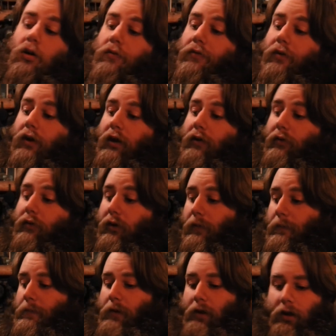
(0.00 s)

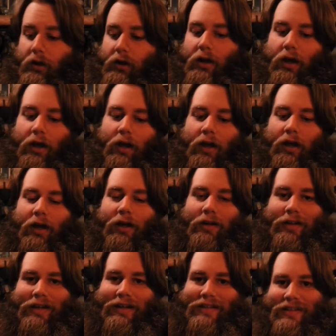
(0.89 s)
flavor,
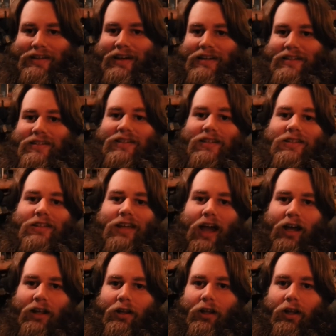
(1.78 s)
and it tastes
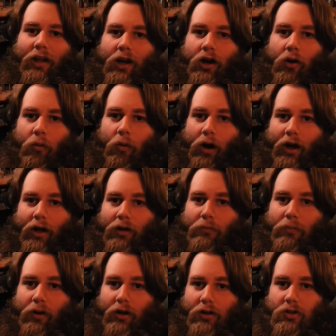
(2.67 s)
exactly like
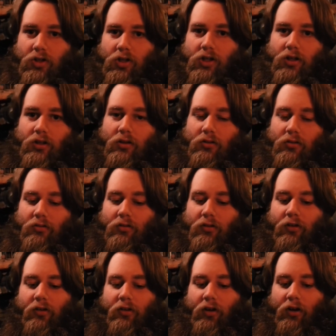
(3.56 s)
Hawaiian Punch,
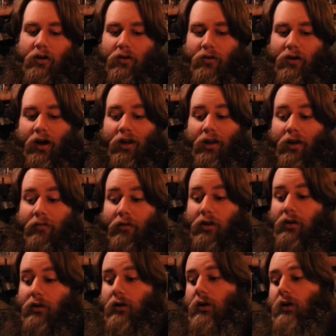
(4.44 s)
so I love
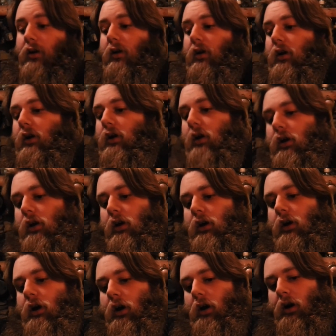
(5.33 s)
it.
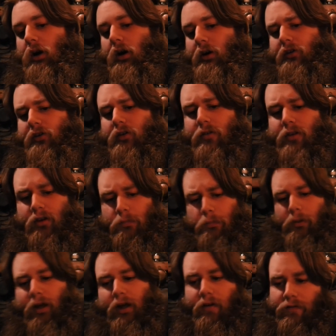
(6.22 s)
Uh, so this
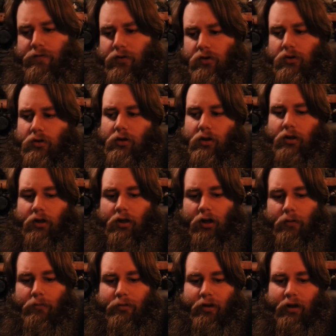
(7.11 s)
plate of food
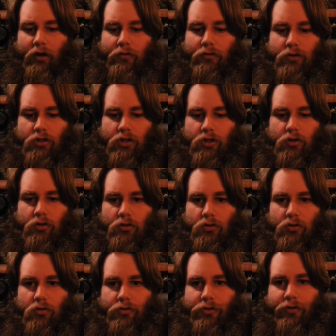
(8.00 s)
comes out
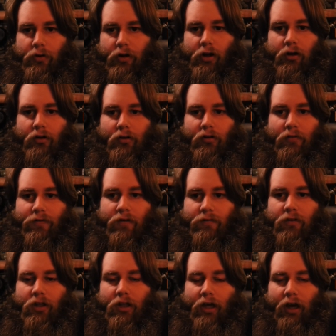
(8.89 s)
to three hundred
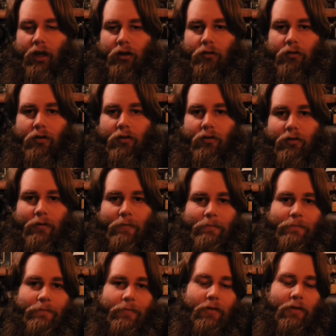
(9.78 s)
fifty calories.
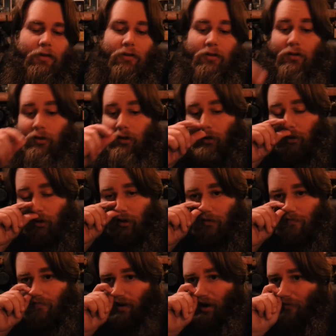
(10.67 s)

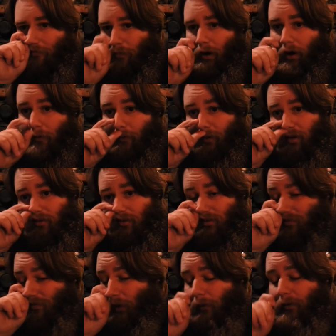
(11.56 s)
Um, I'm probably this
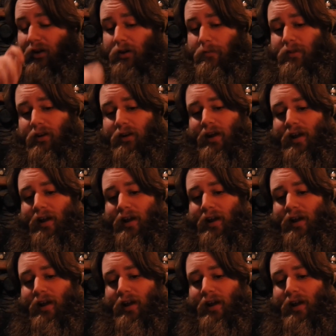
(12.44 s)
is probably going to be the